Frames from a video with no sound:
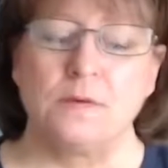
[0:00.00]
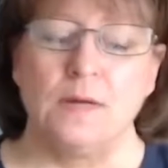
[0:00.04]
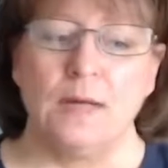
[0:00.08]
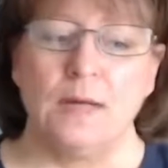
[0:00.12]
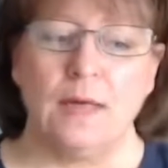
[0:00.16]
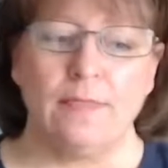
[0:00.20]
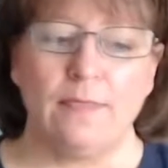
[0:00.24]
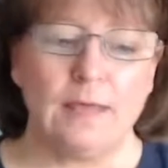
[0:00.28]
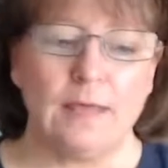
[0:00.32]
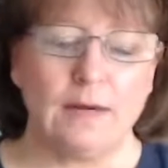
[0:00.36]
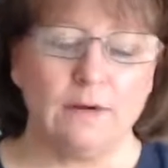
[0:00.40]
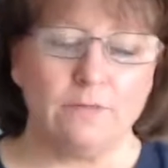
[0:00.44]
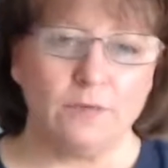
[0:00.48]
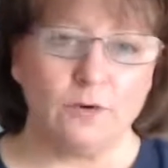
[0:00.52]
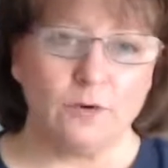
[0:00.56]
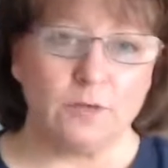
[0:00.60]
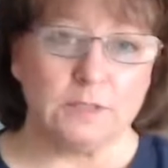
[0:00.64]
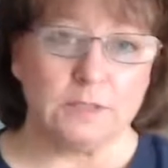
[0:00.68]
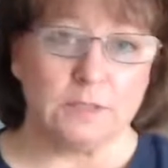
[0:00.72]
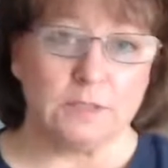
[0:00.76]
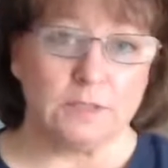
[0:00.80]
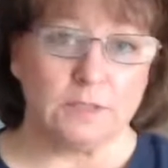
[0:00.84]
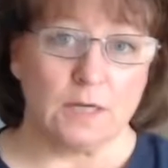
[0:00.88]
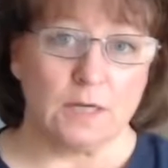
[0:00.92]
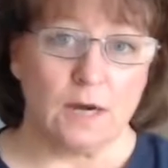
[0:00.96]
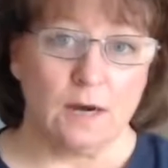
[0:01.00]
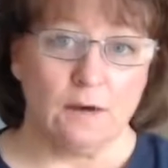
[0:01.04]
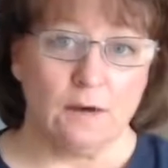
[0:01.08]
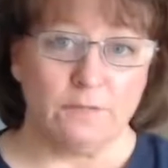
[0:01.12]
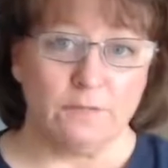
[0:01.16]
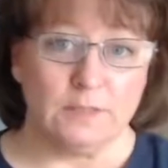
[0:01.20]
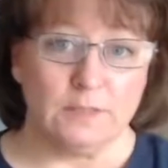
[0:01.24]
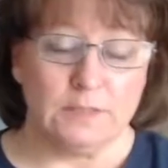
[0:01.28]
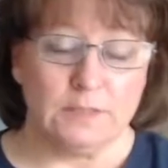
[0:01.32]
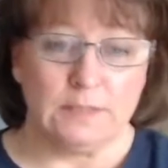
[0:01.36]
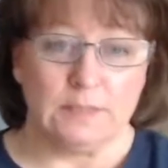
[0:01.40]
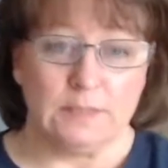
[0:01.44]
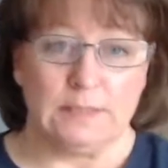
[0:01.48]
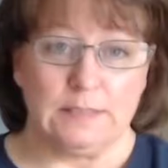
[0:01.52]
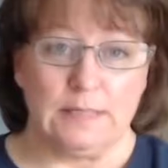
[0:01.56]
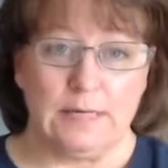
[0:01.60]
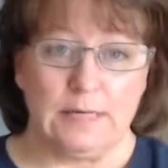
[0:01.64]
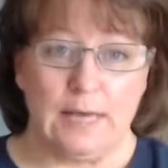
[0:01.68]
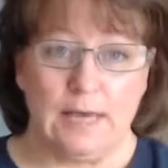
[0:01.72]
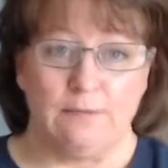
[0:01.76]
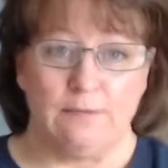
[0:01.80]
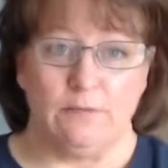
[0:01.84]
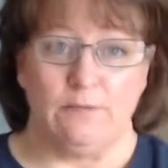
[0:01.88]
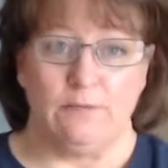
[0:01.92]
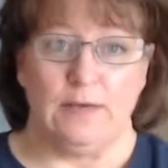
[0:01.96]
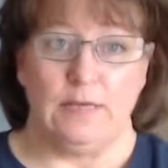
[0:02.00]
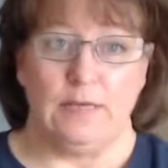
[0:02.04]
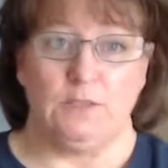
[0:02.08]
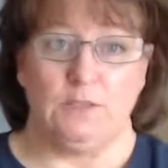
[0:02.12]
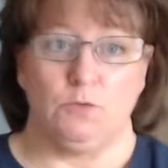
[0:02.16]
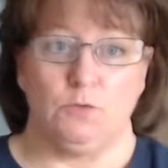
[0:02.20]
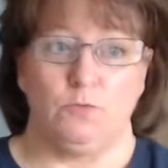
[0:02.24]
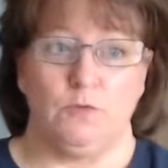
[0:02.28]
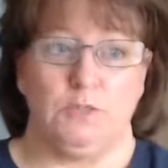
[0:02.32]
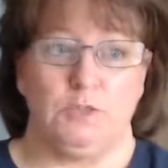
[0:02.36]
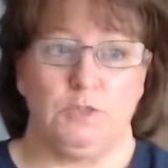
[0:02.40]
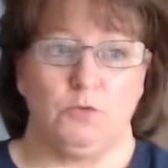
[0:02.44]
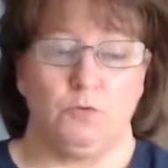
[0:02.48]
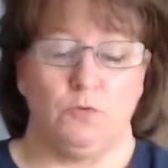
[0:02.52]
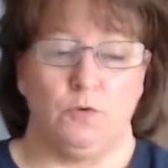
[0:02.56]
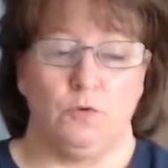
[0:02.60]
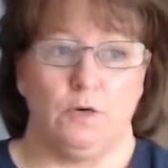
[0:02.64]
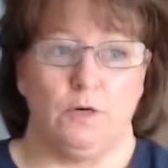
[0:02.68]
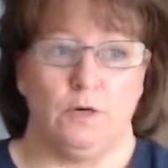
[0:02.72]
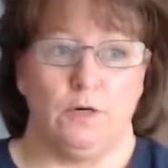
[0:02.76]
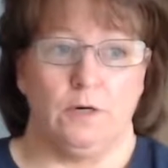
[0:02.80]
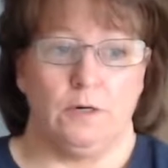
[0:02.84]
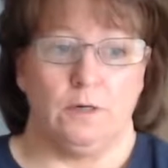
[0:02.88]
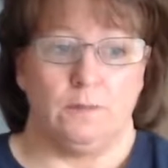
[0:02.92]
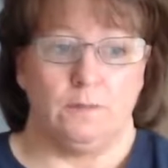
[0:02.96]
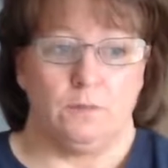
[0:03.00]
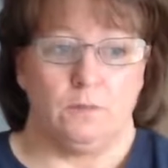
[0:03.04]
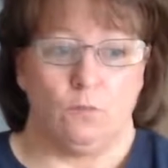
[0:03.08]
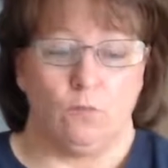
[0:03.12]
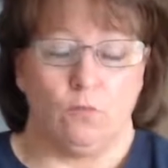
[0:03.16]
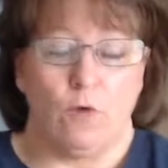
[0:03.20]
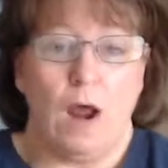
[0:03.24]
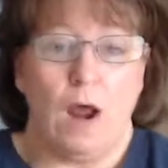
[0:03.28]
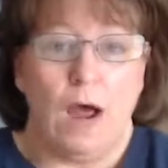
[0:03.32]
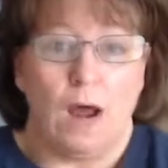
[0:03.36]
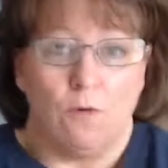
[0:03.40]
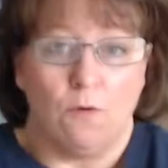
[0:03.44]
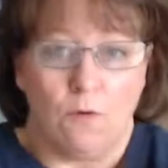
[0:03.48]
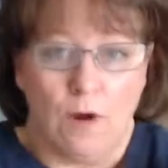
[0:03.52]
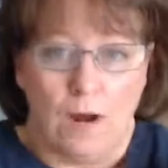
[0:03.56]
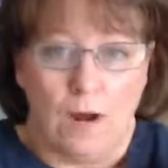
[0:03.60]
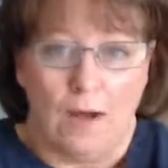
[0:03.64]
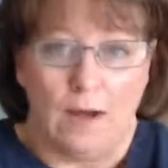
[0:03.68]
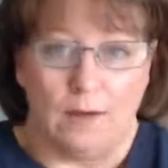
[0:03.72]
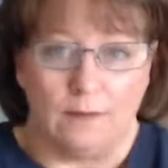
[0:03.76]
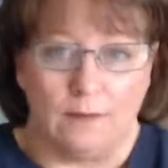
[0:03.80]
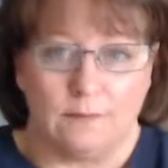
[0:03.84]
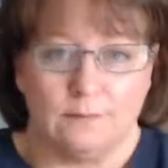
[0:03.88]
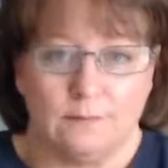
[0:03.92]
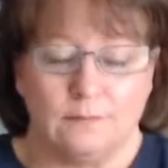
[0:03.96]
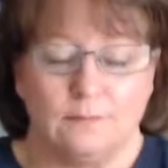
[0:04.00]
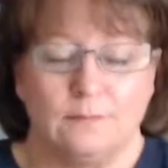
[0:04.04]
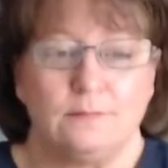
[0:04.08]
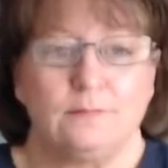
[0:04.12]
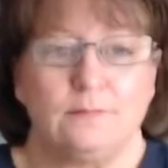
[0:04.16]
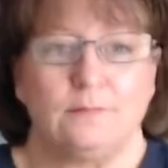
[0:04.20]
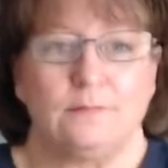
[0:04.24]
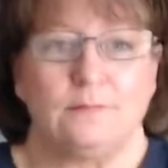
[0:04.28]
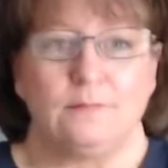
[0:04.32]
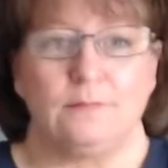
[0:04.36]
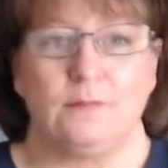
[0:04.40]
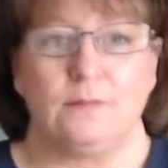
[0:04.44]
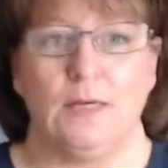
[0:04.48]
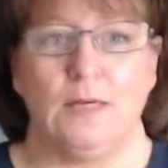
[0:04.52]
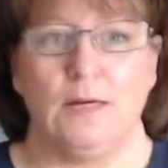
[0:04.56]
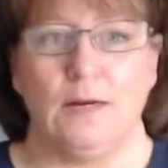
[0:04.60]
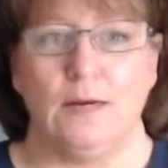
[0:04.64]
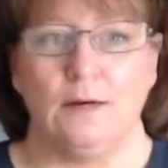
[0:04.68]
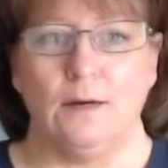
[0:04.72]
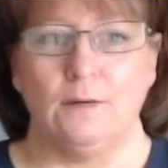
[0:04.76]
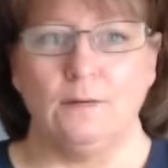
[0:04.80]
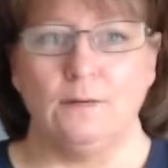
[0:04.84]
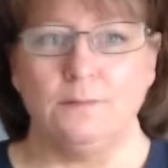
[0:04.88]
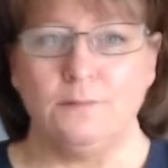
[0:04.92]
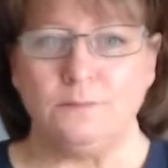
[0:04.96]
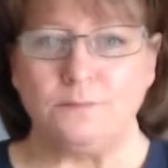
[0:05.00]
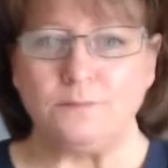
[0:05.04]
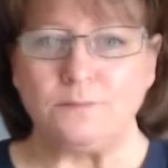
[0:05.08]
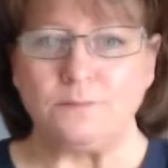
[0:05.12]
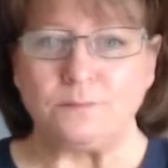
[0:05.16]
And then, of course, there's the conferences and live events, which were rah rah you know?